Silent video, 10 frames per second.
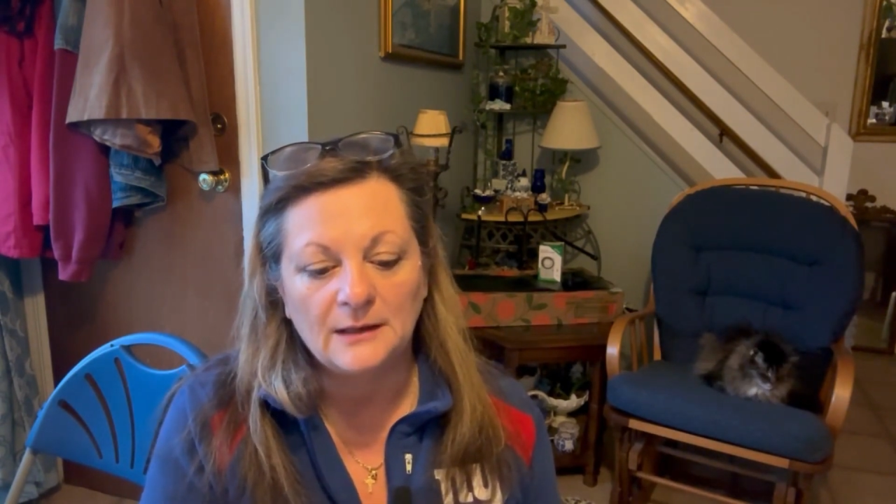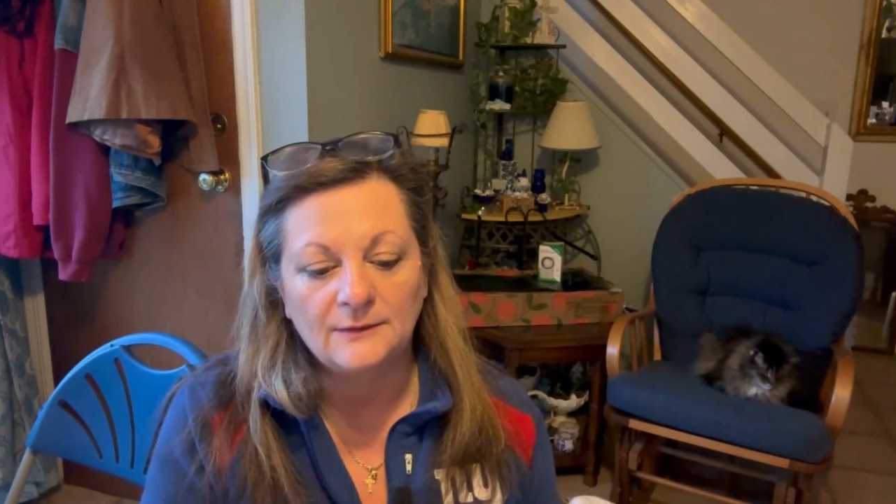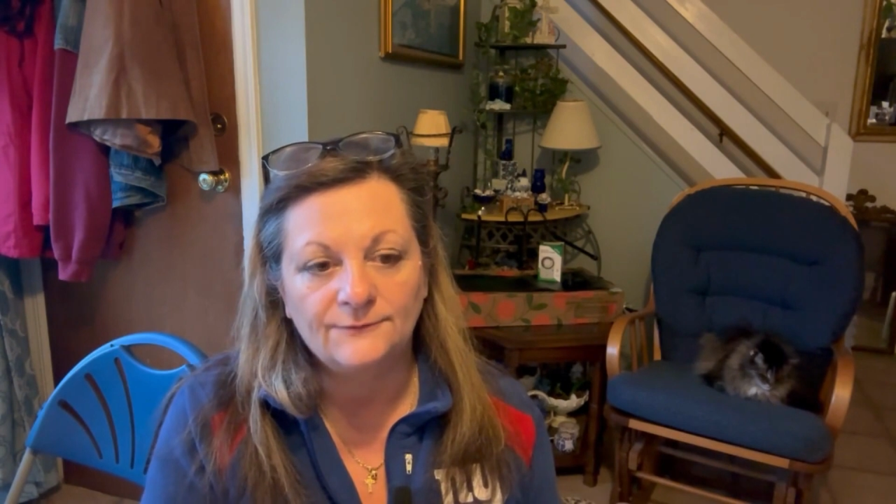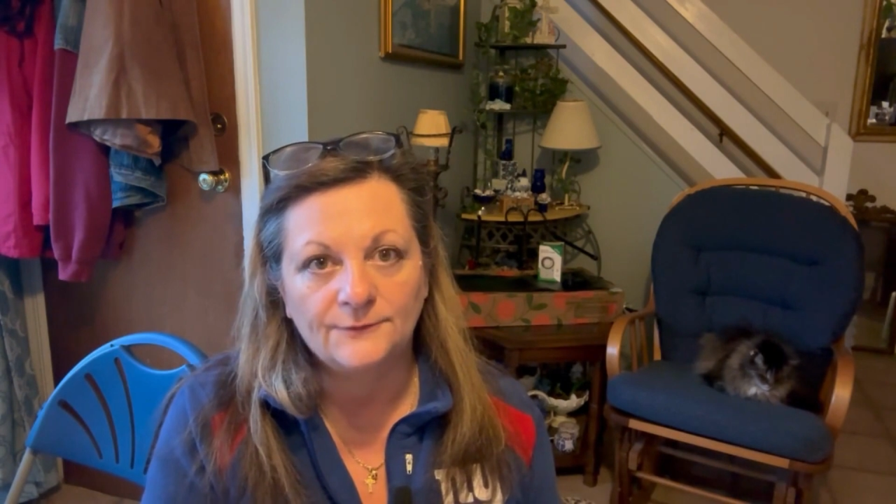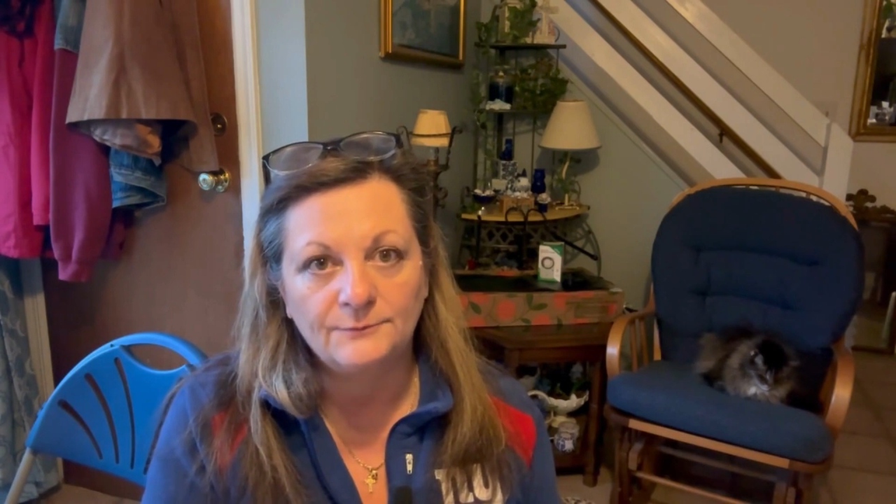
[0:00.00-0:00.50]

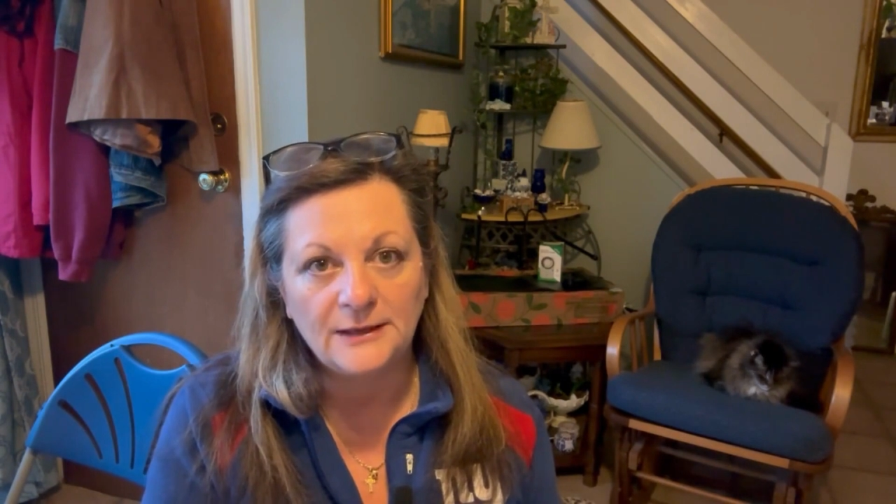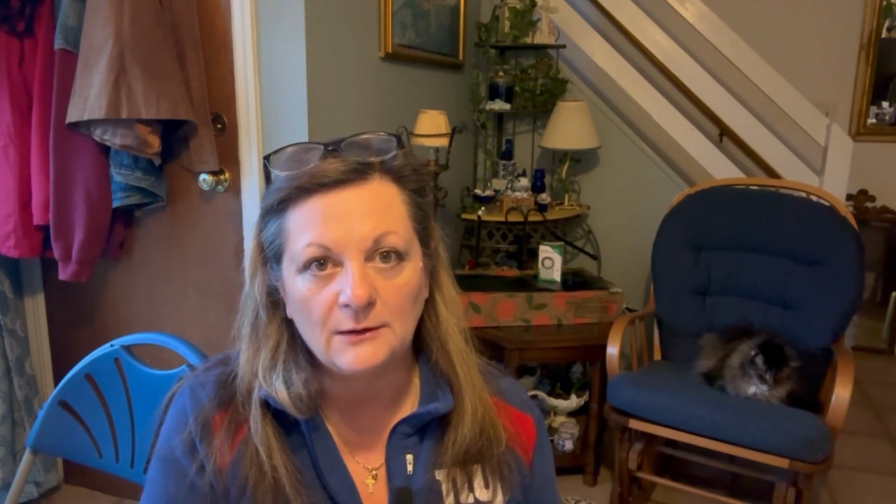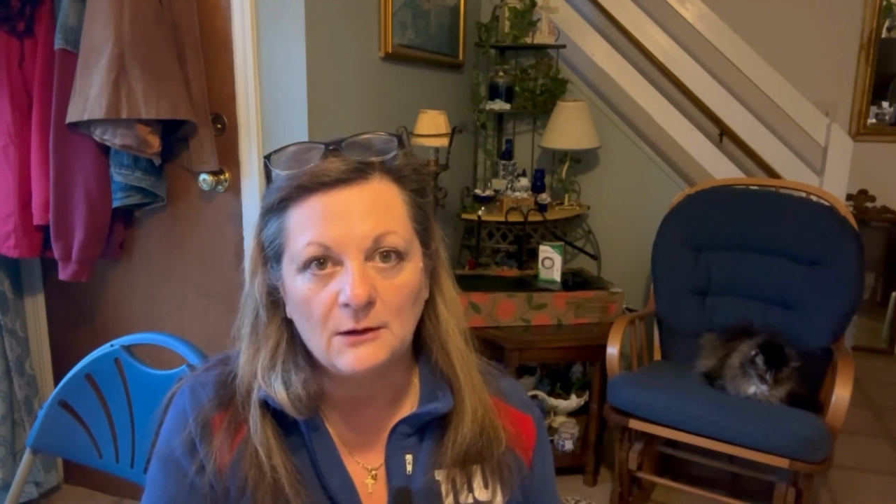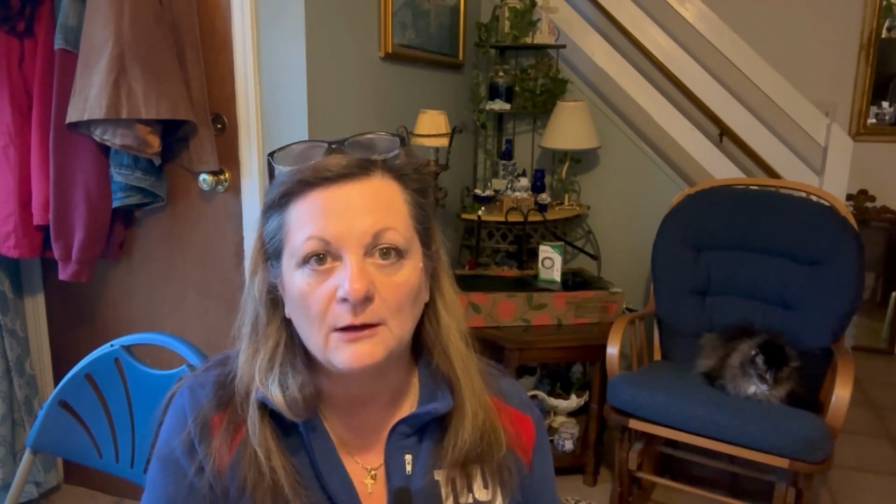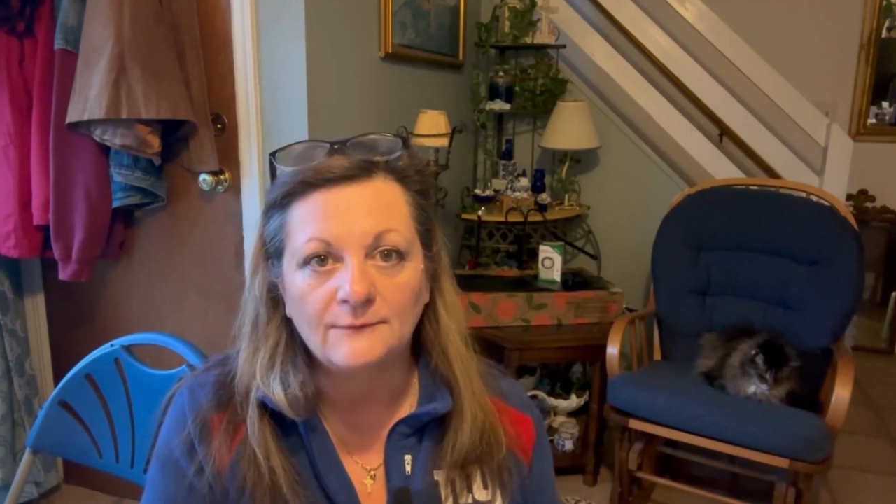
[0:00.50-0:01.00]
for me to
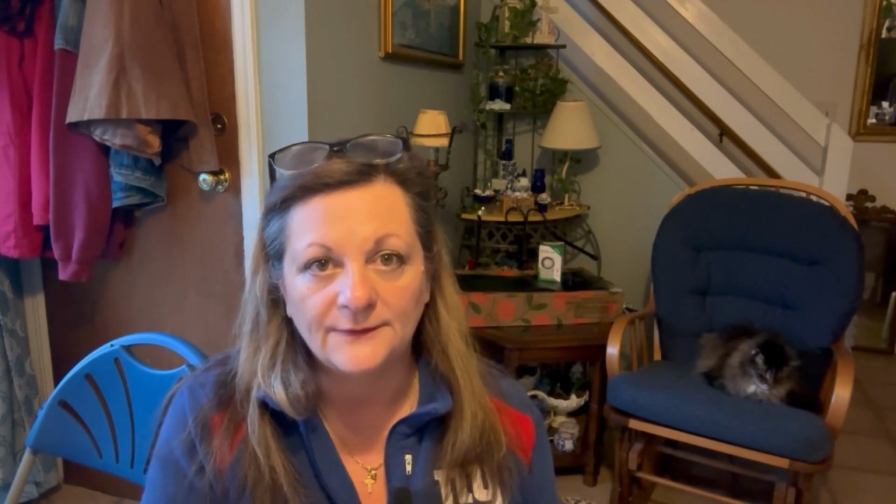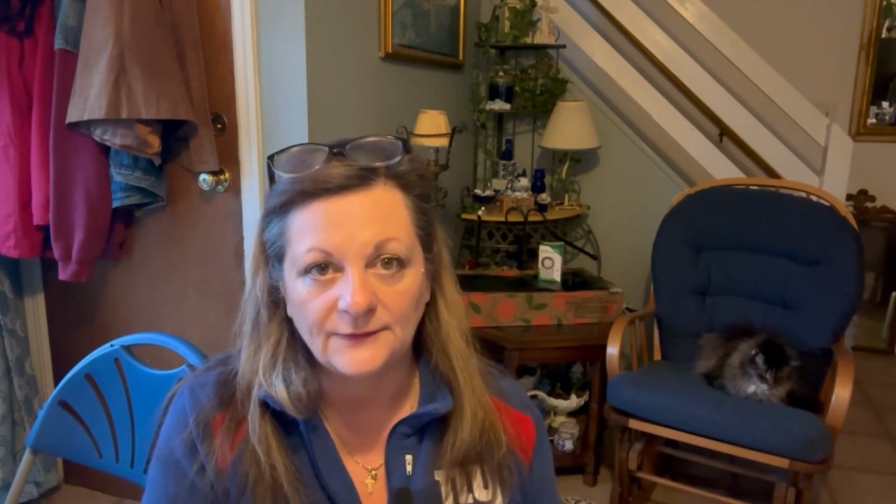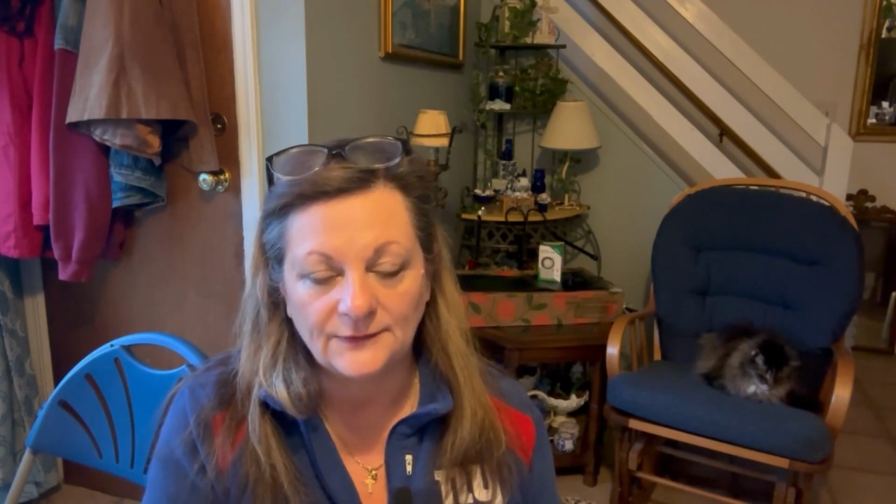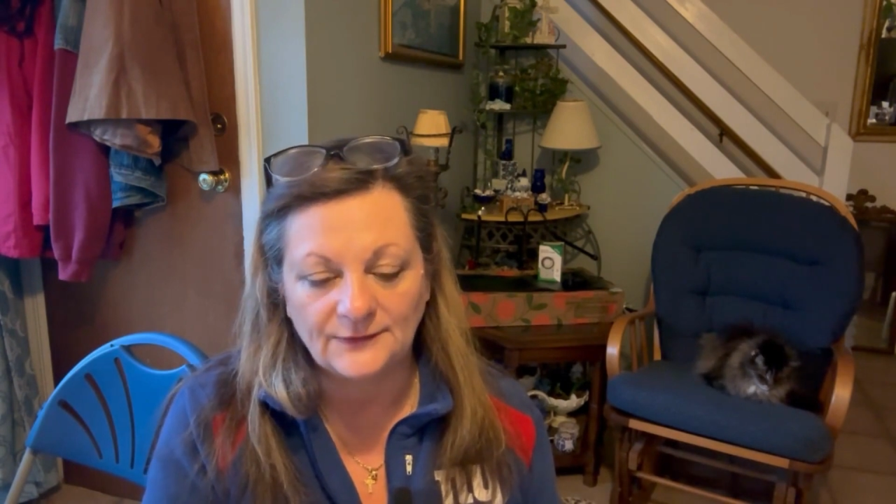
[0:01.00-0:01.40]
harvest